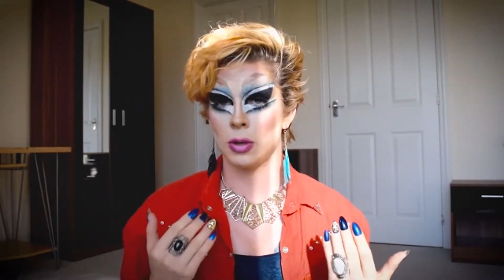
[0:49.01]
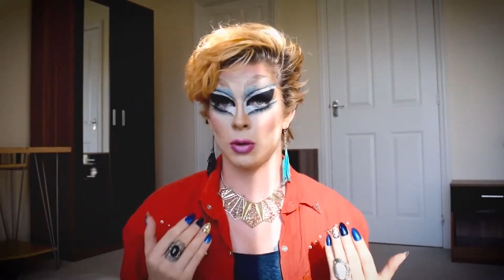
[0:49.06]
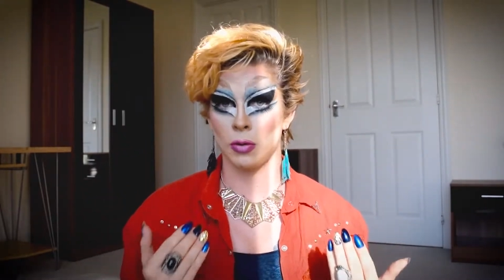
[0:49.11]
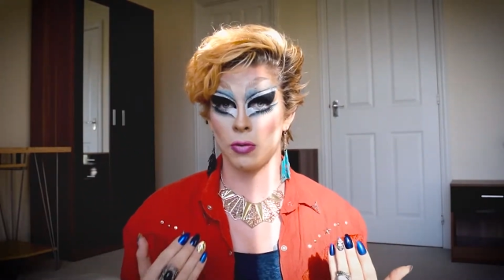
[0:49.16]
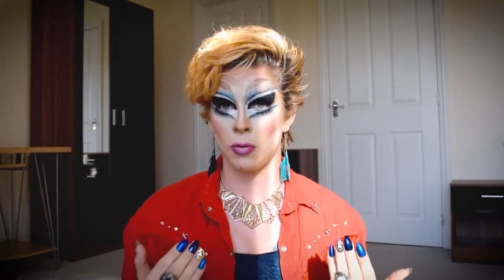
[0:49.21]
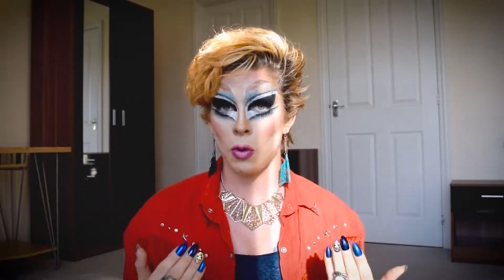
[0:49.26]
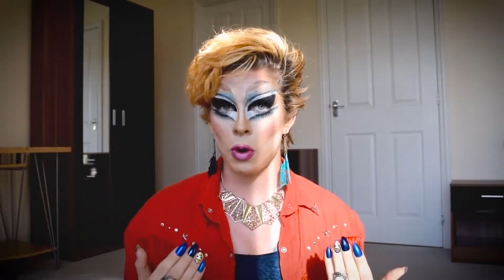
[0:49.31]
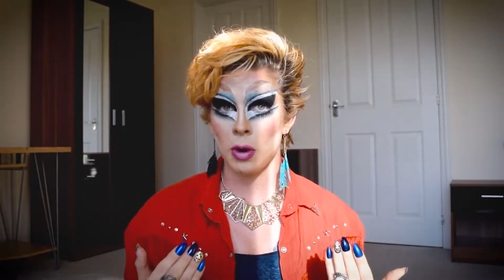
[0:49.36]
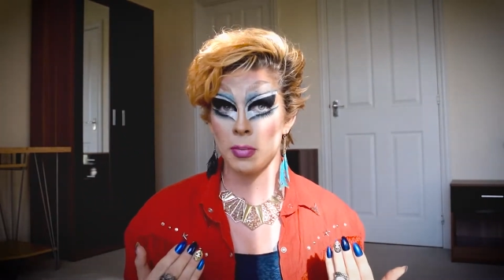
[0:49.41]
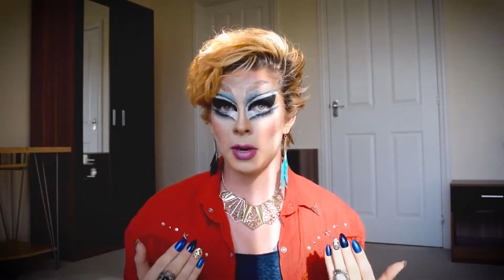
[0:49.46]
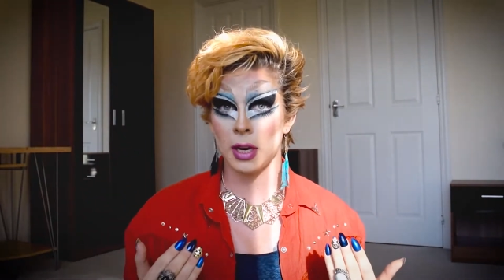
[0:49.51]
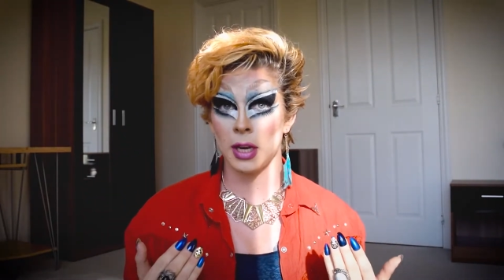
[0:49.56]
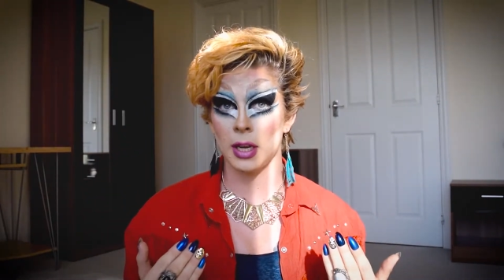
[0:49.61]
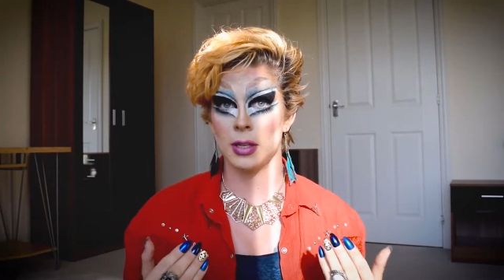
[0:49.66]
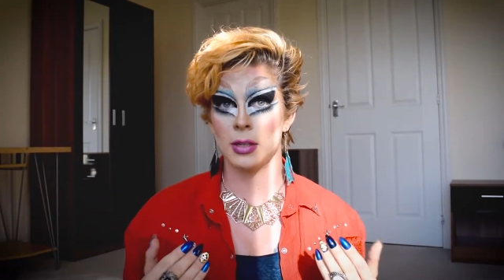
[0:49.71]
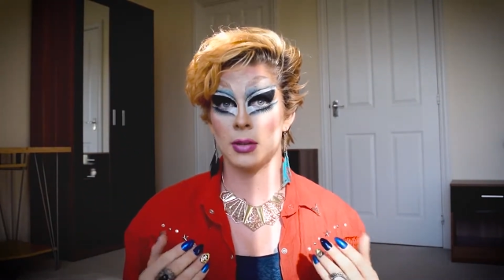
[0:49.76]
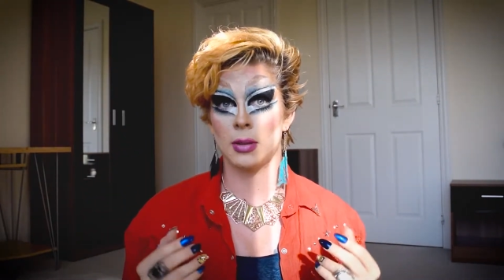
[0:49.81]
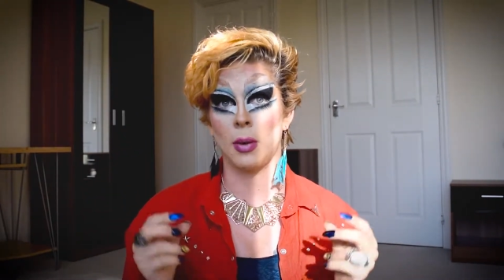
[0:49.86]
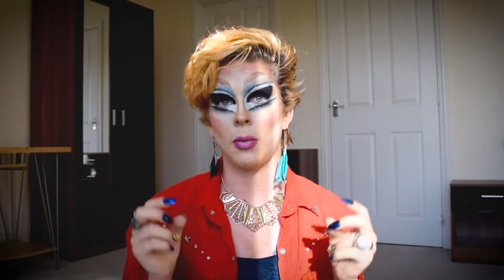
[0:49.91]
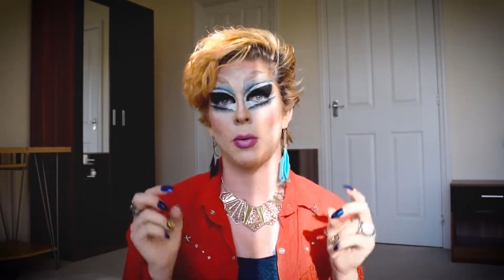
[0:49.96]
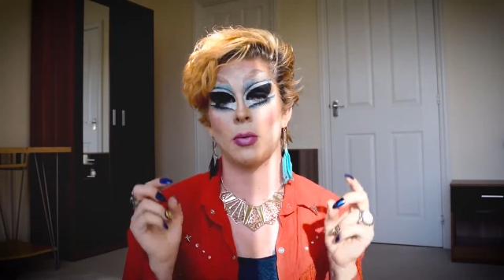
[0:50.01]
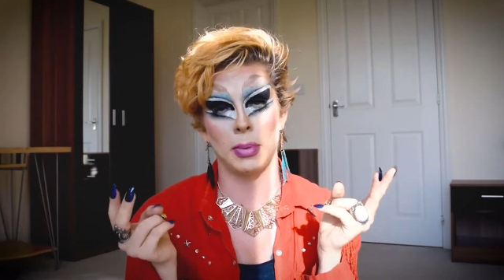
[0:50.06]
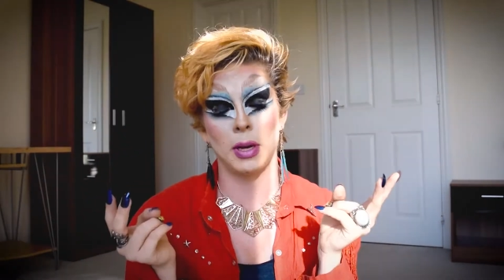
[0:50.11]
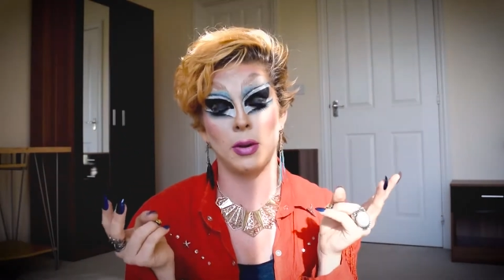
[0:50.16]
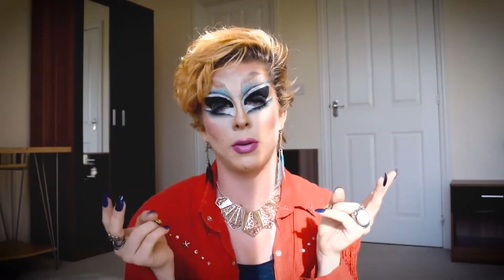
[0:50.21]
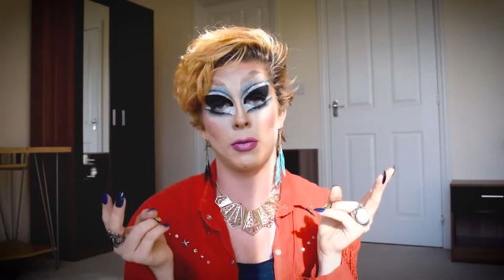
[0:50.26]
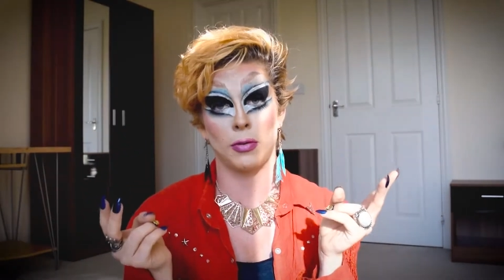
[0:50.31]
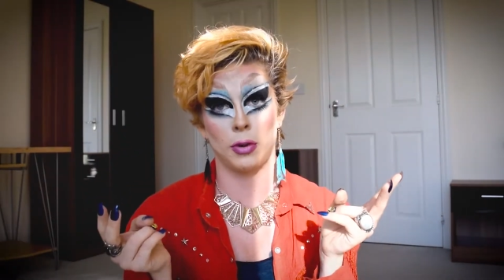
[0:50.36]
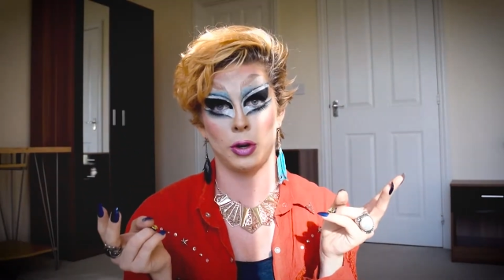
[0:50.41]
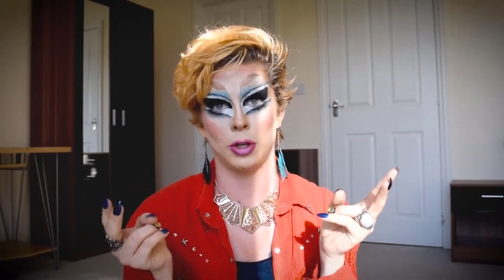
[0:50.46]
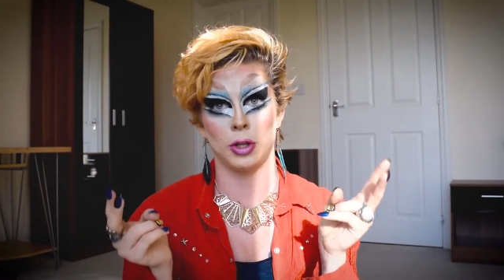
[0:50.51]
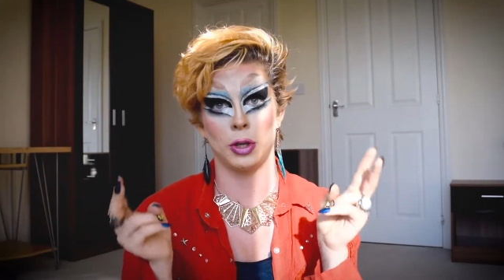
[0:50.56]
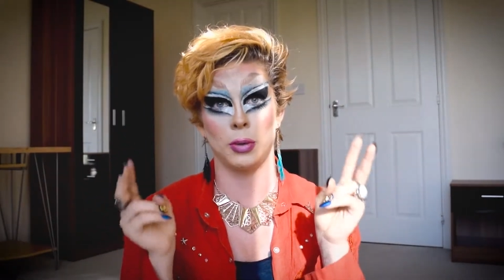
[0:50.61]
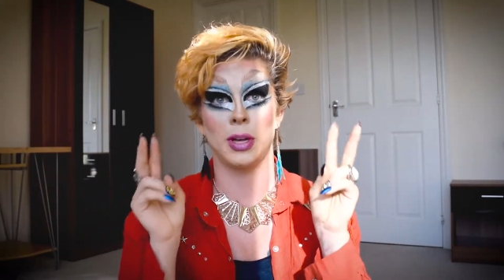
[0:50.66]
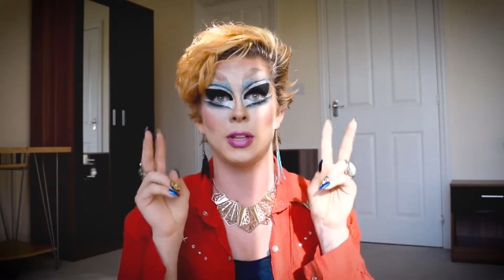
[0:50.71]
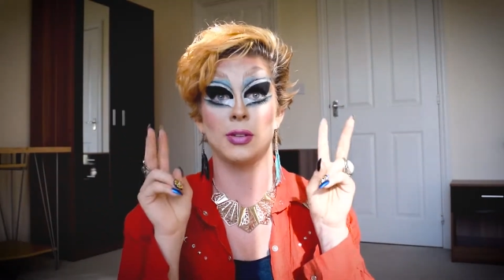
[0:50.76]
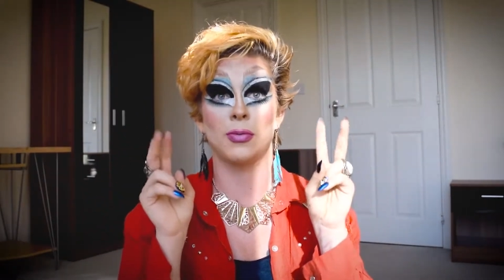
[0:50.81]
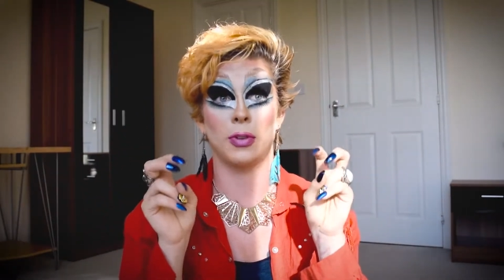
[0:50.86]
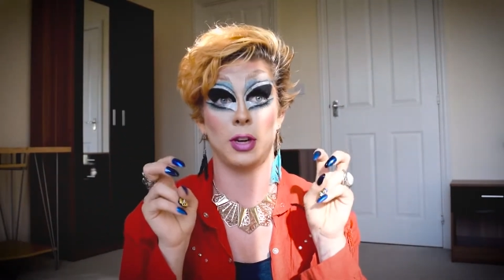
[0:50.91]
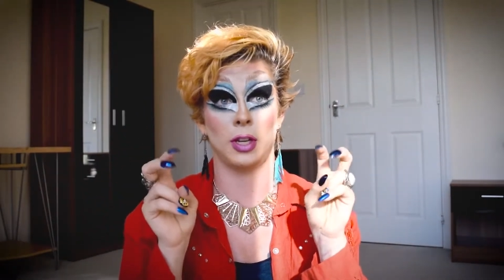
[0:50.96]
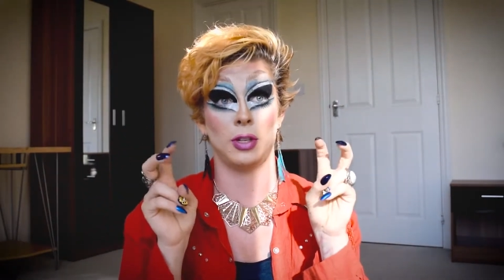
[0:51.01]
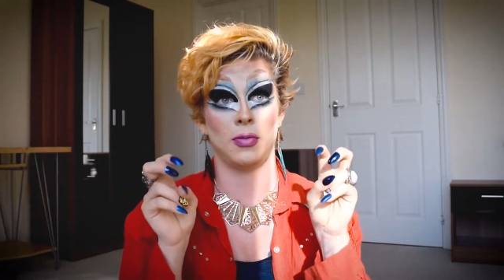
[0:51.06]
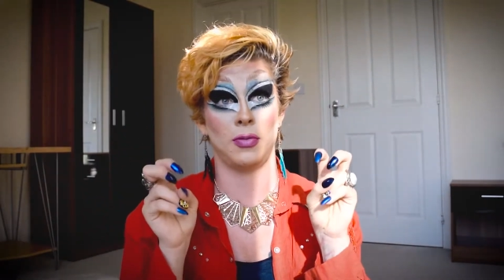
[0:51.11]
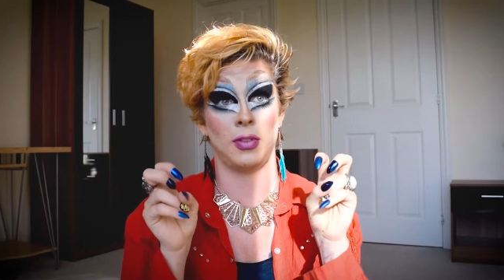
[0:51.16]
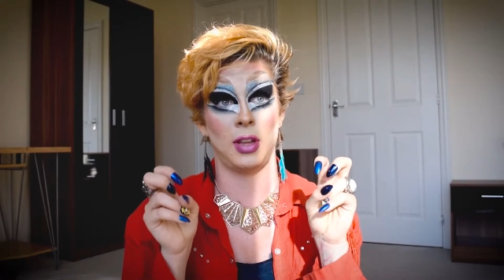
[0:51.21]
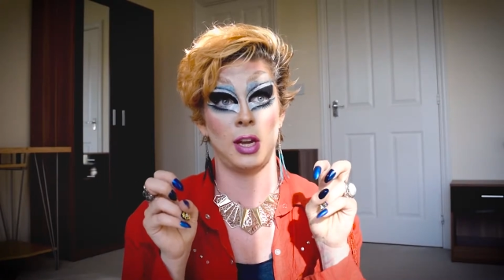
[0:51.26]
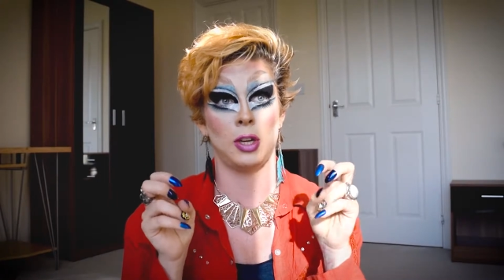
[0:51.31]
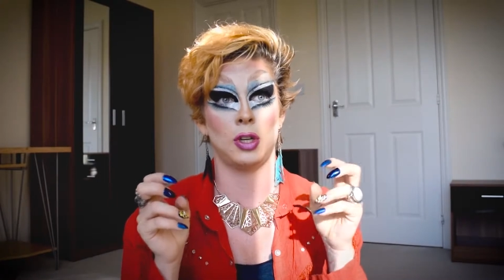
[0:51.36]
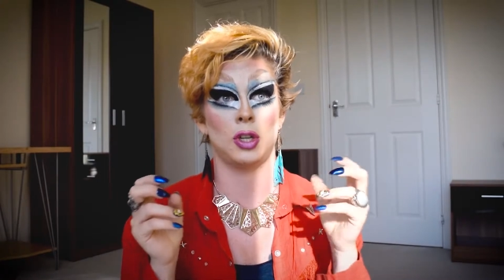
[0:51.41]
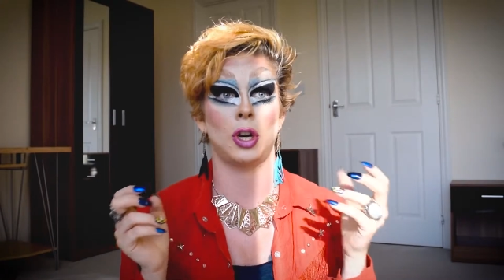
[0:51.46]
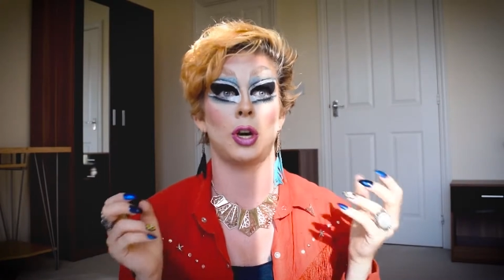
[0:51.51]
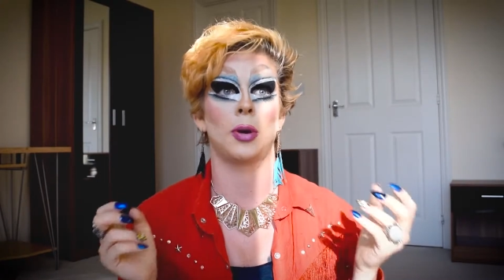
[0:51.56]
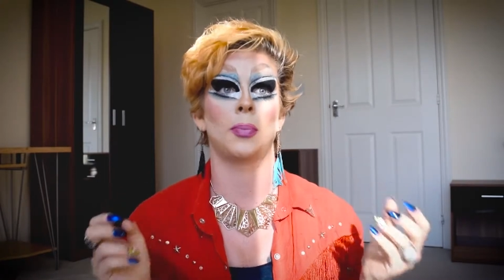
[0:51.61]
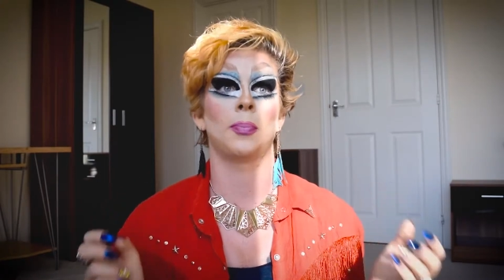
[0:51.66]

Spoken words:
or deformities that would be referred to as freaks of nature.